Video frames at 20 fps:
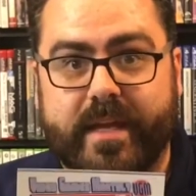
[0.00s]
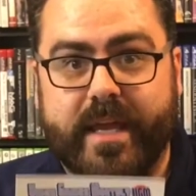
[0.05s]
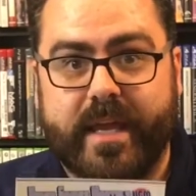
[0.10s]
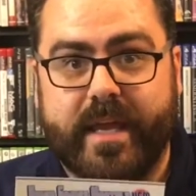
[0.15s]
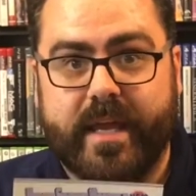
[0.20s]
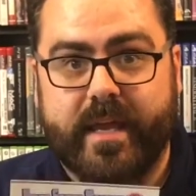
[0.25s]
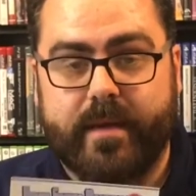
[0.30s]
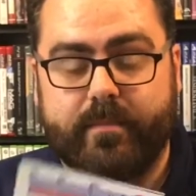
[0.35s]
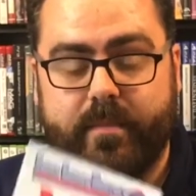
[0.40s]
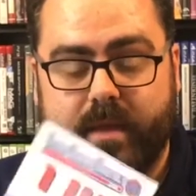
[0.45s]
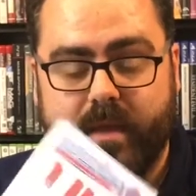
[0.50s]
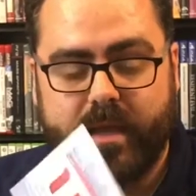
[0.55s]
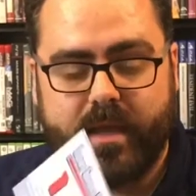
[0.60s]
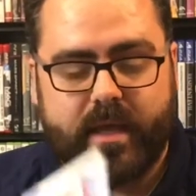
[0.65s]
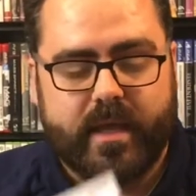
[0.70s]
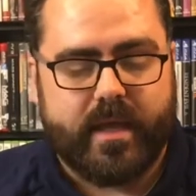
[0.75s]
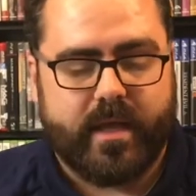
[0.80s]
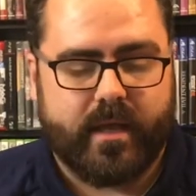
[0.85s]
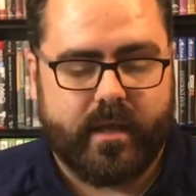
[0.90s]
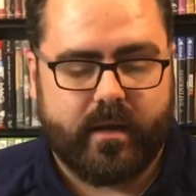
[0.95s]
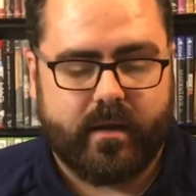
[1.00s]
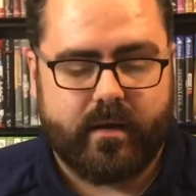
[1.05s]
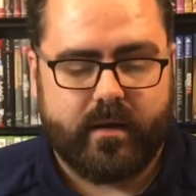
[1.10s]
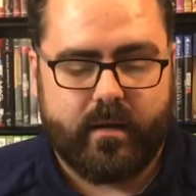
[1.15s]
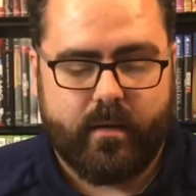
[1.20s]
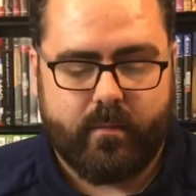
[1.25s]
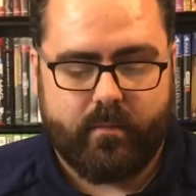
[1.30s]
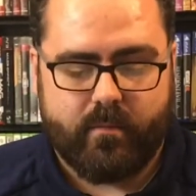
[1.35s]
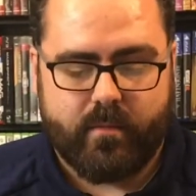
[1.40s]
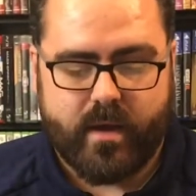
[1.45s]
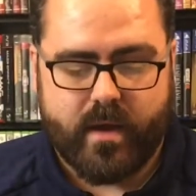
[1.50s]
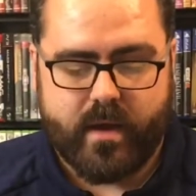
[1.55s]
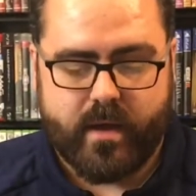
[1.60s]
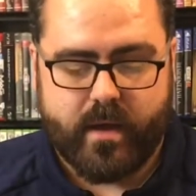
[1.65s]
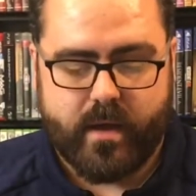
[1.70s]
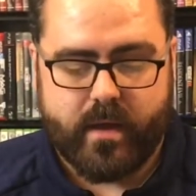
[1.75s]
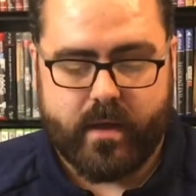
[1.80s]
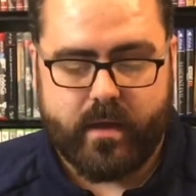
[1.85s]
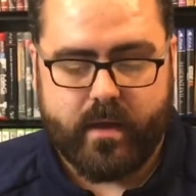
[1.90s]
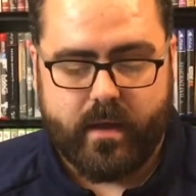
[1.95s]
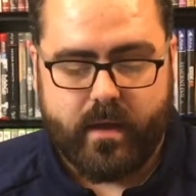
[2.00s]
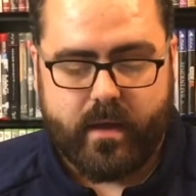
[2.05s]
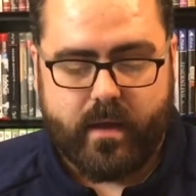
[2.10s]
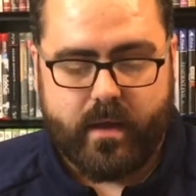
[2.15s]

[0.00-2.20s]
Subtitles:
game in my